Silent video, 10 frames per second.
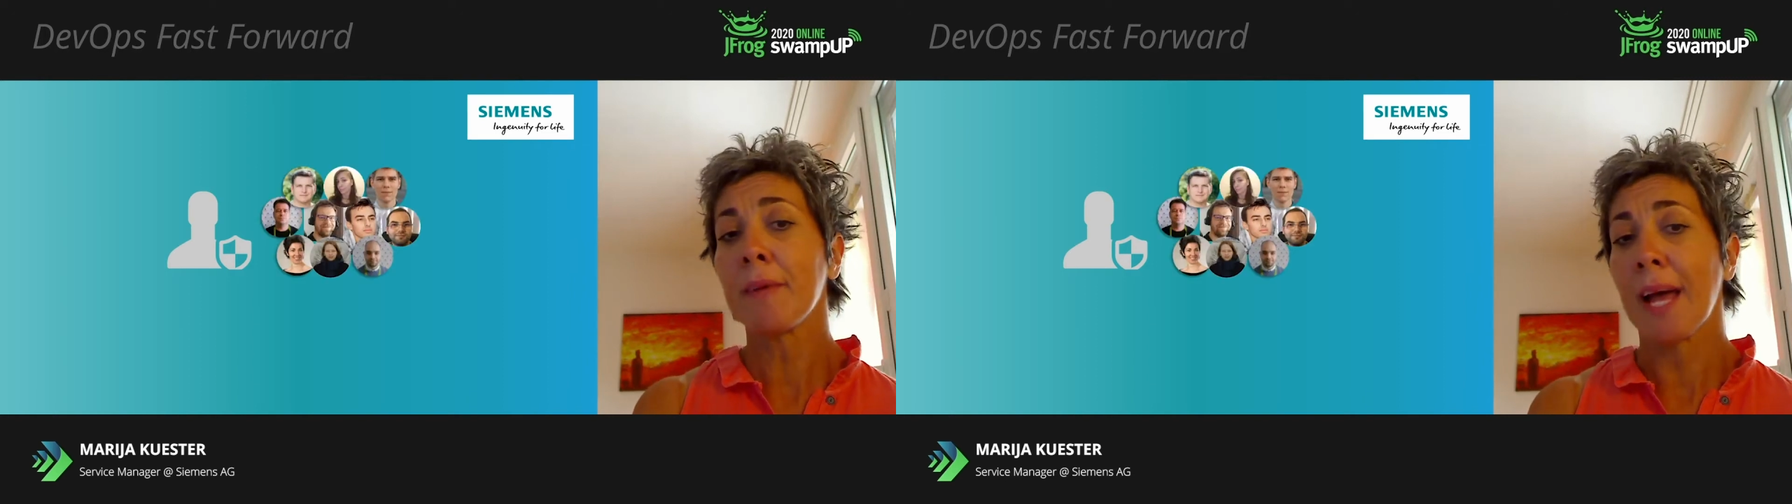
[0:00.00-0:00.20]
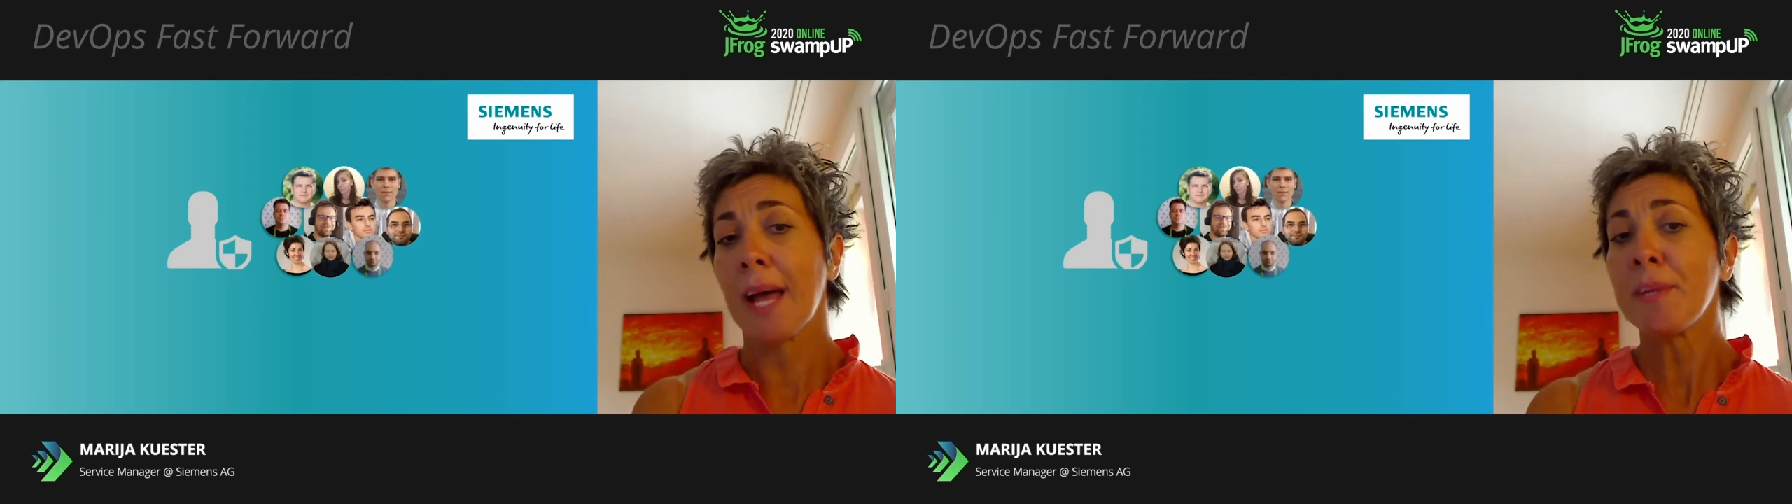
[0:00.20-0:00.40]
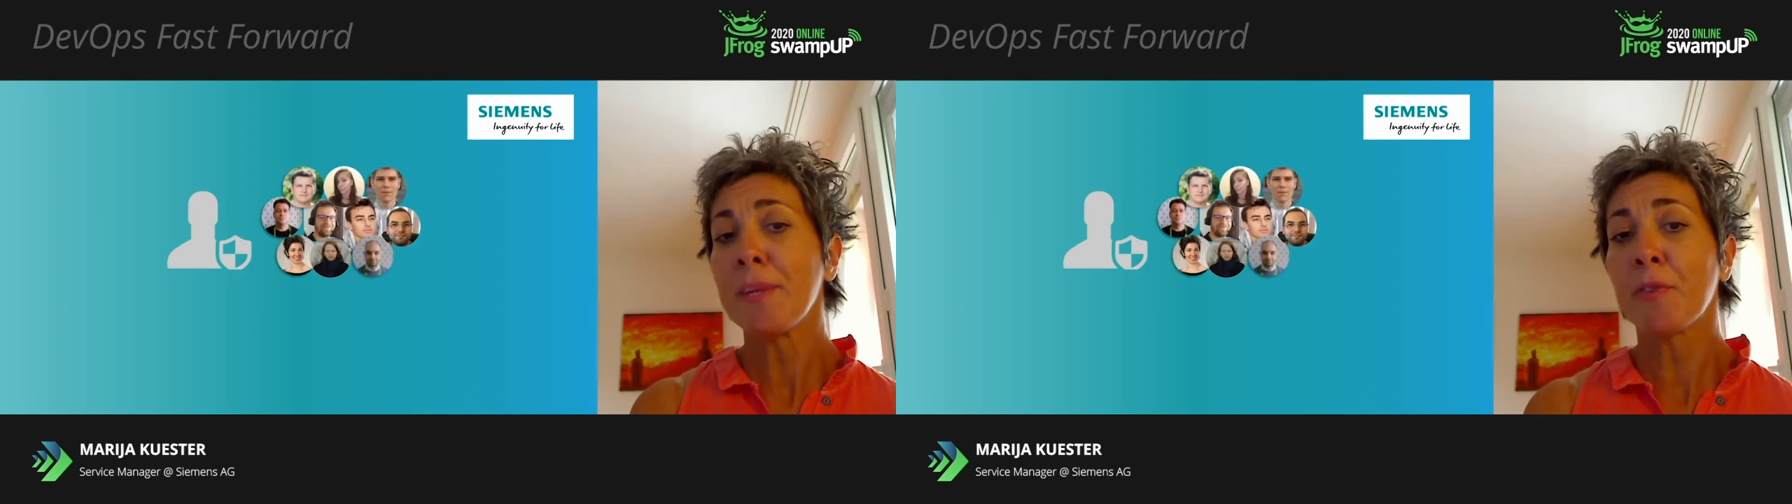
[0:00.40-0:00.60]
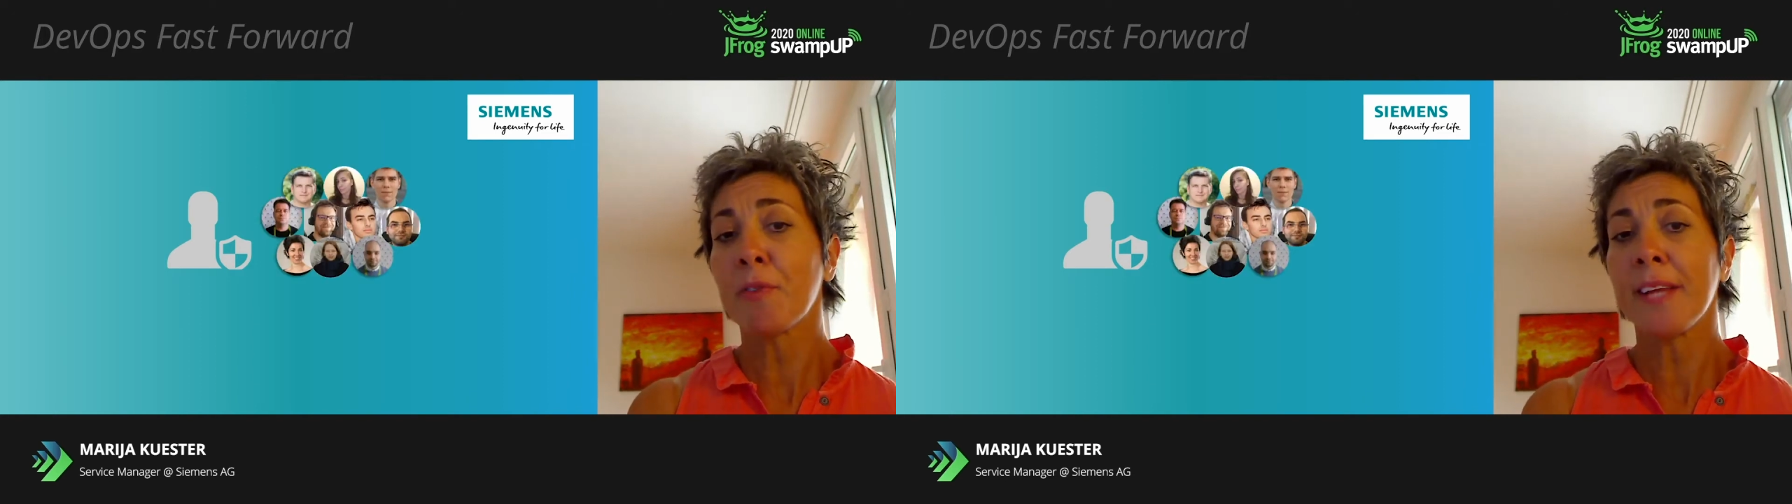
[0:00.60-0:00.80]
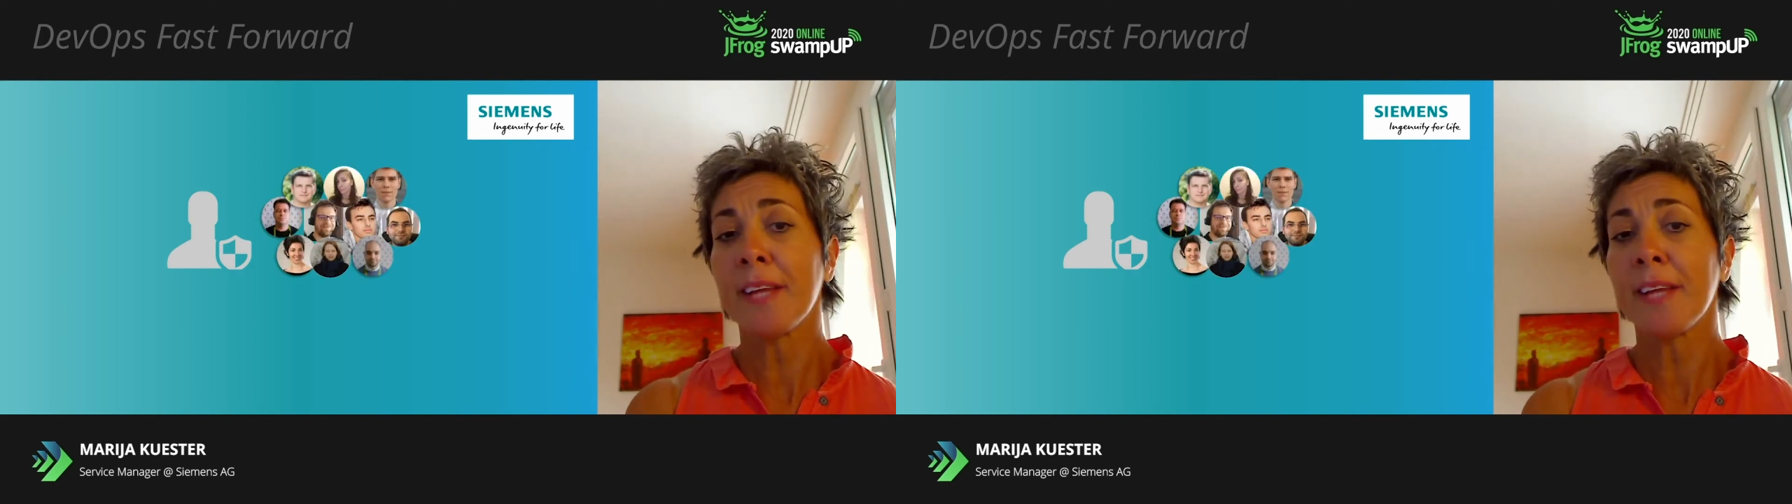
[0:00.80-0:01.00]

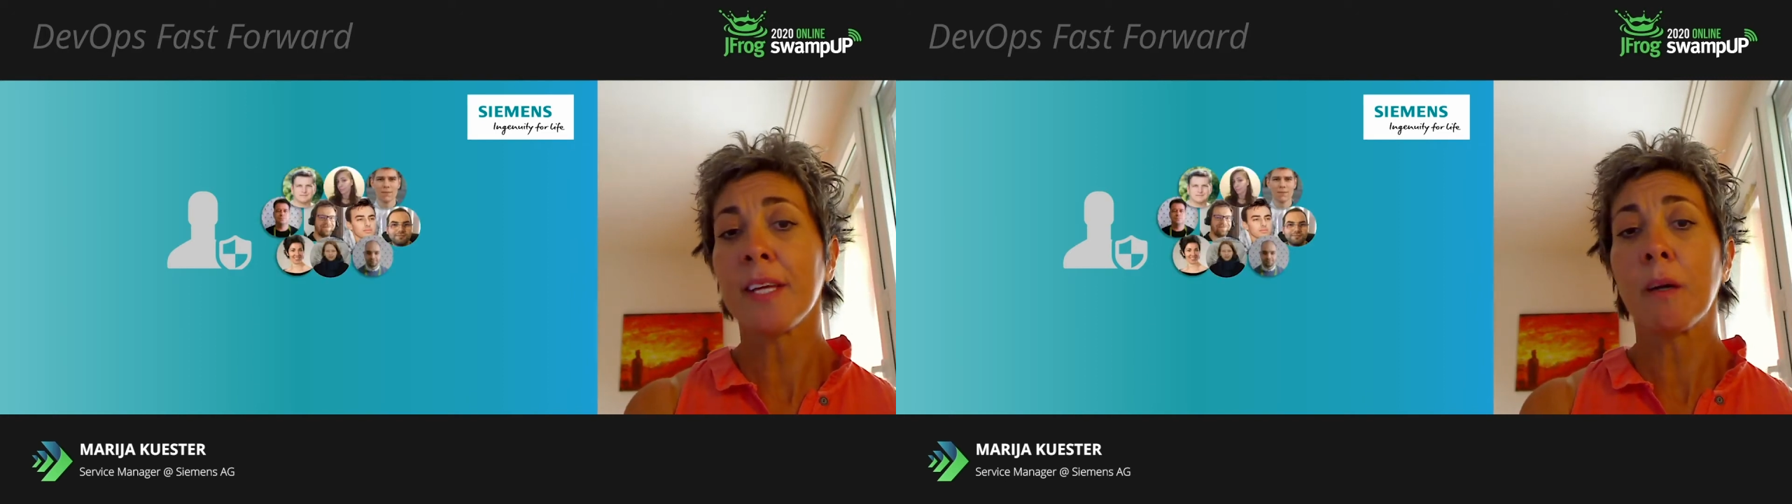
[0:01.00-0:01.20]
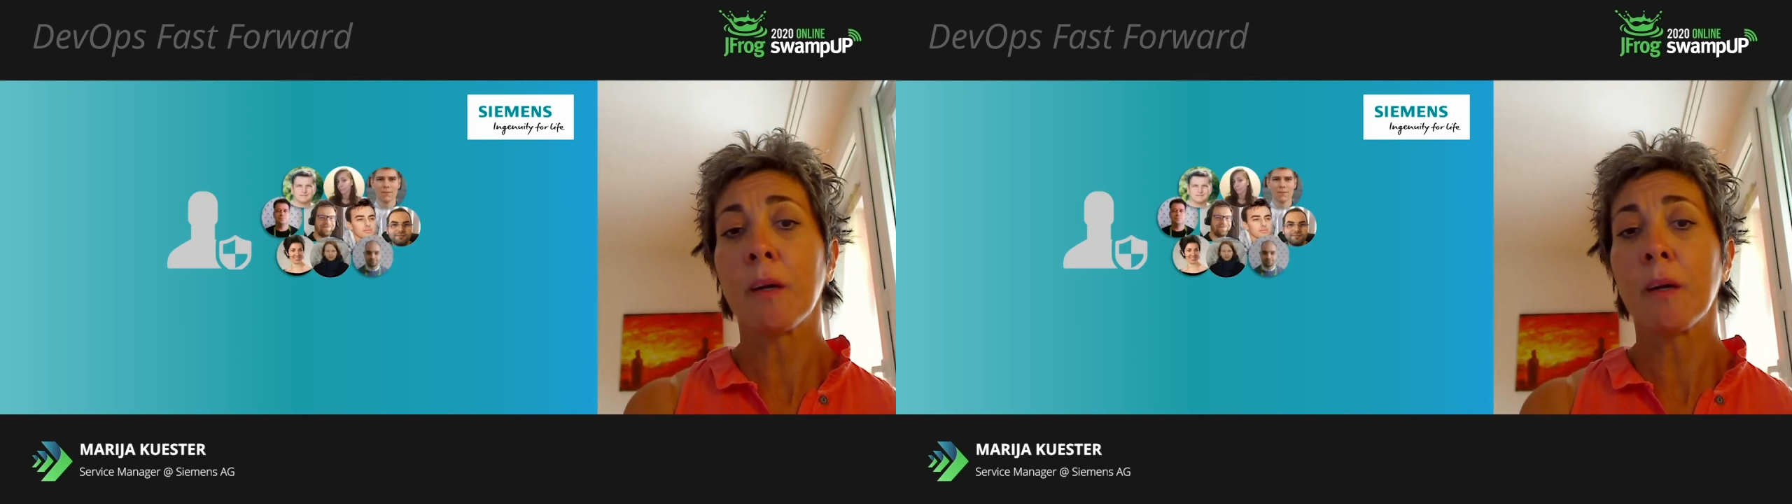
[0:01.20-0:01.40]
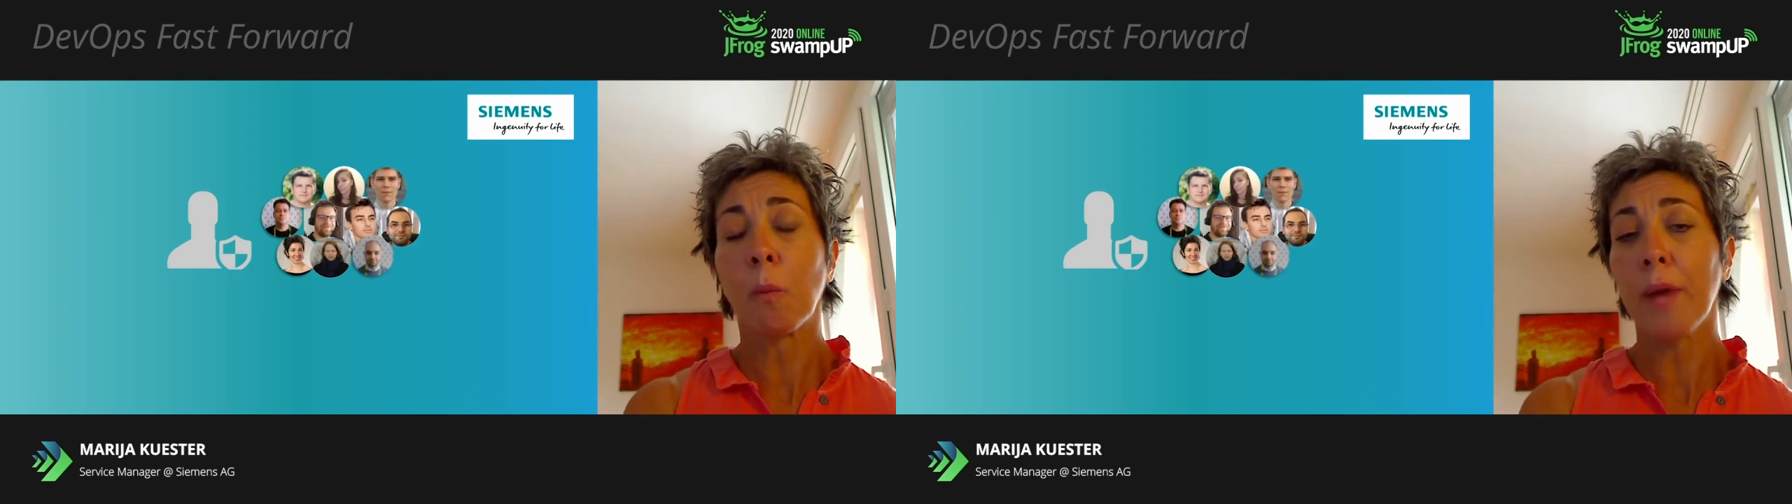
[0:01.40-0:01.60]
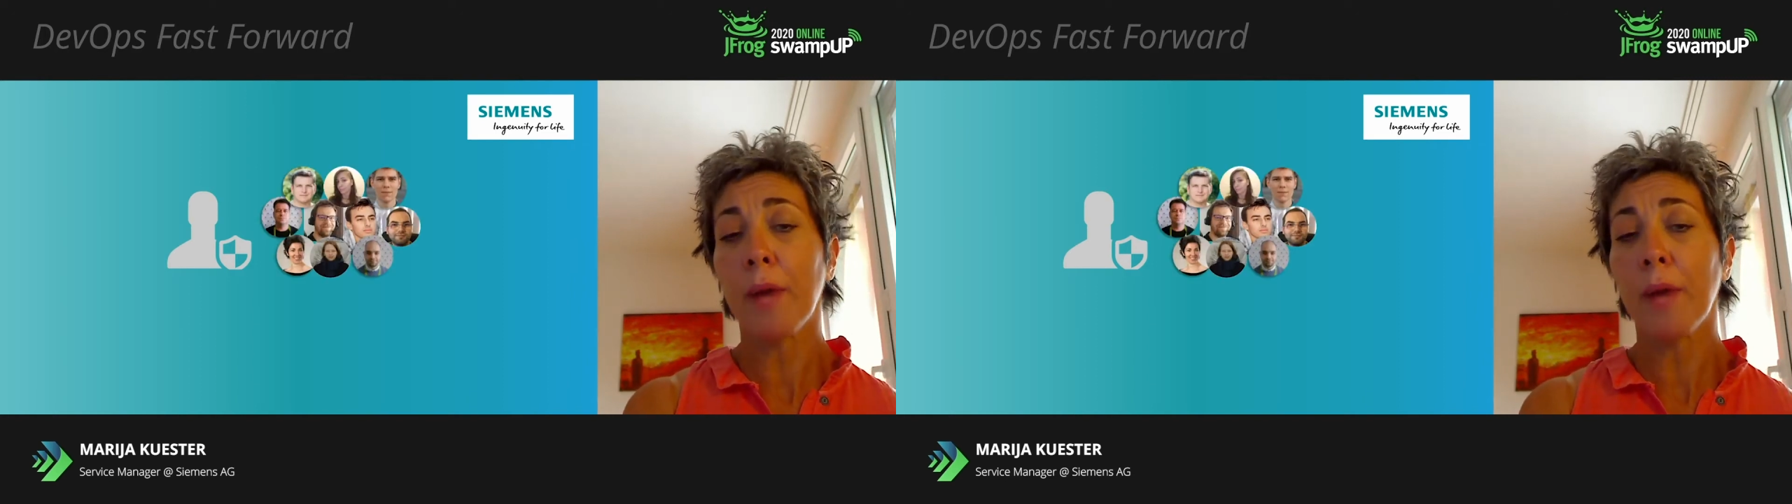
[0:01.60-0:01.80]
administrating all